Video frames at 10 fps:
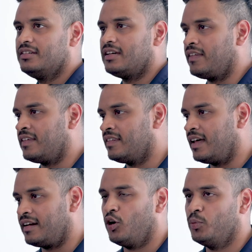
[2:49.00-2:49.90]
And then
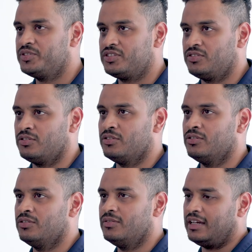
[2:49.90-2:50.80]
that helps to
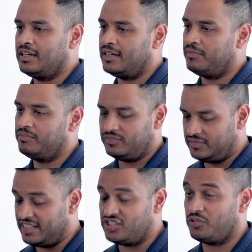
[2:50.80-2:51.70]

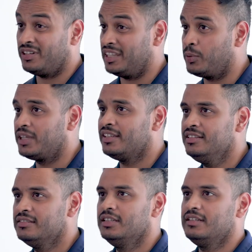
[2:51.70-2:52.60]
teach it really quickly,
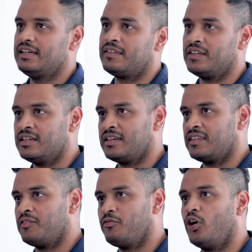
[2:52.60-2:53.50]
and then you can
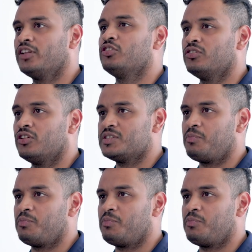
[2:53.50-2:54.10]
then fine-tune those